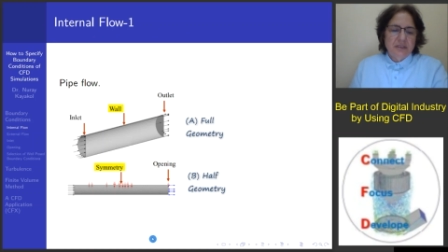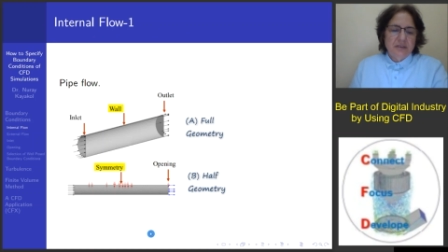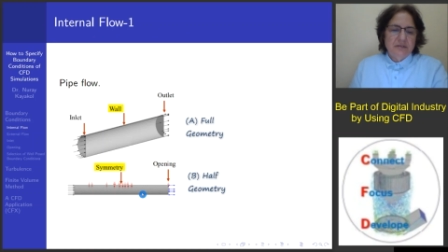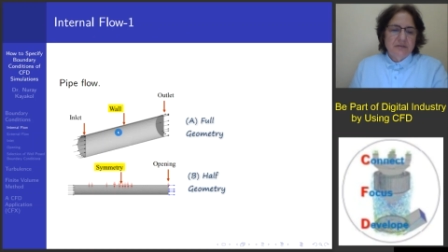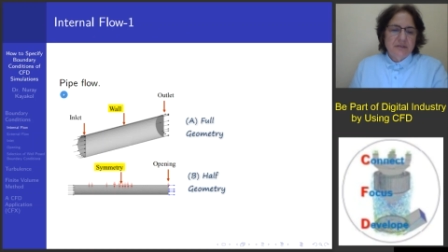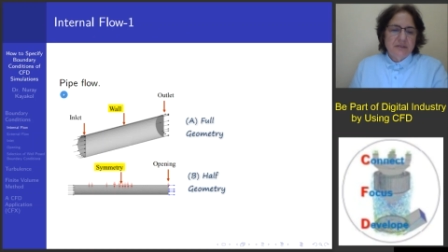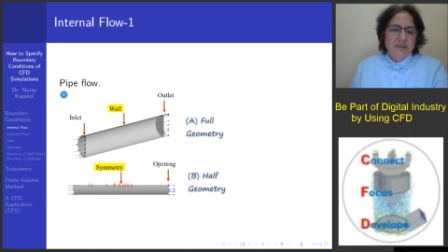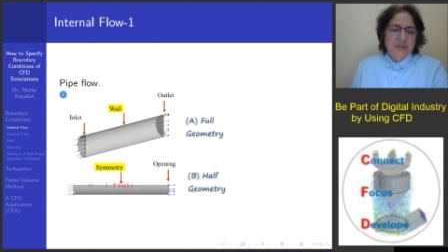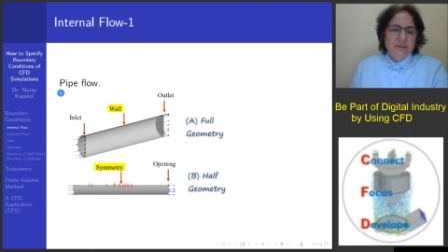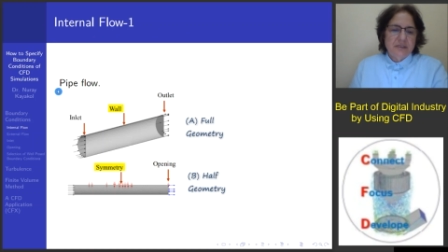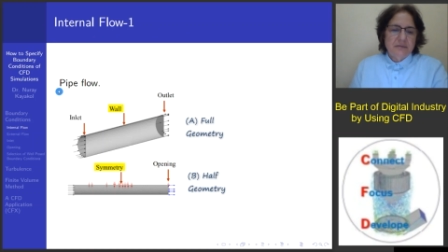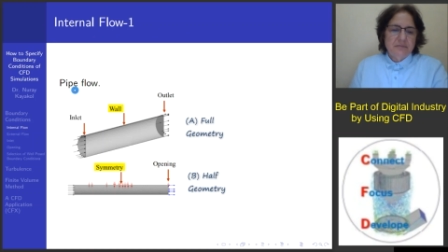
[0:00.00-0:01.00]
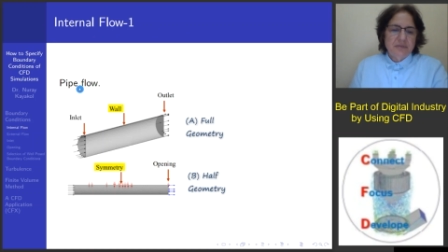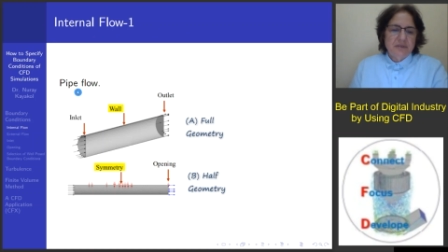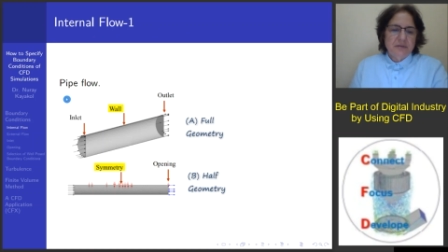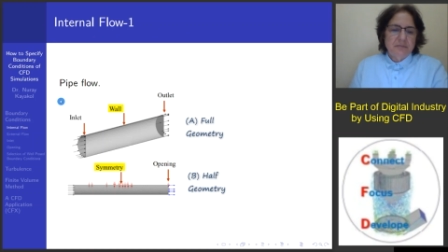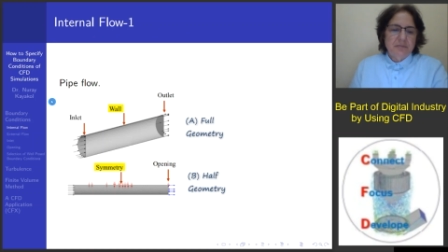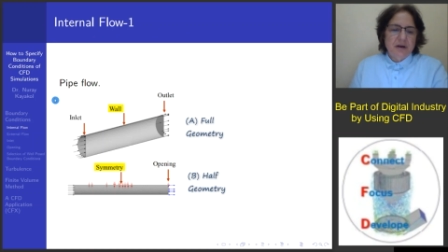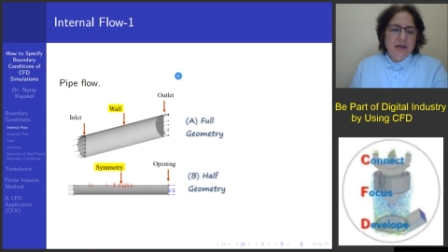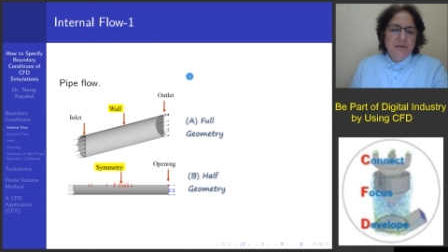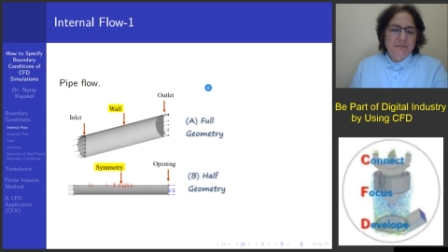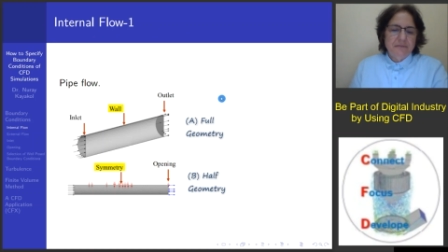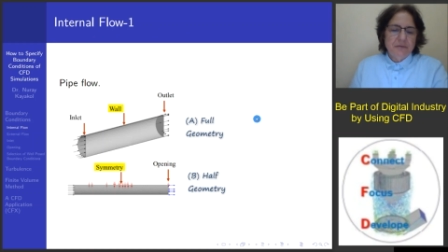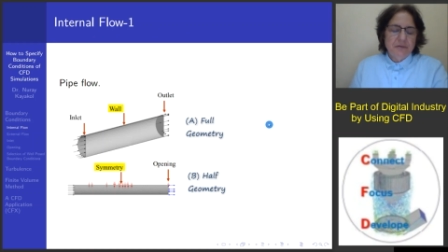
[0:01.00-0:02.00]
You see simple pipe
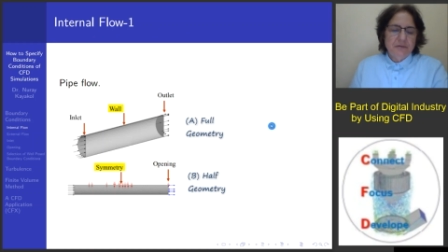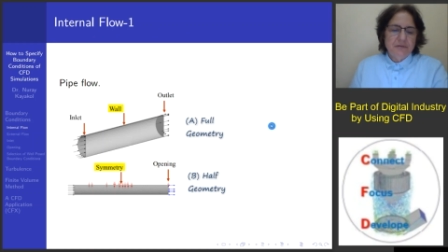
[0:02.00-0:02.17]
flow.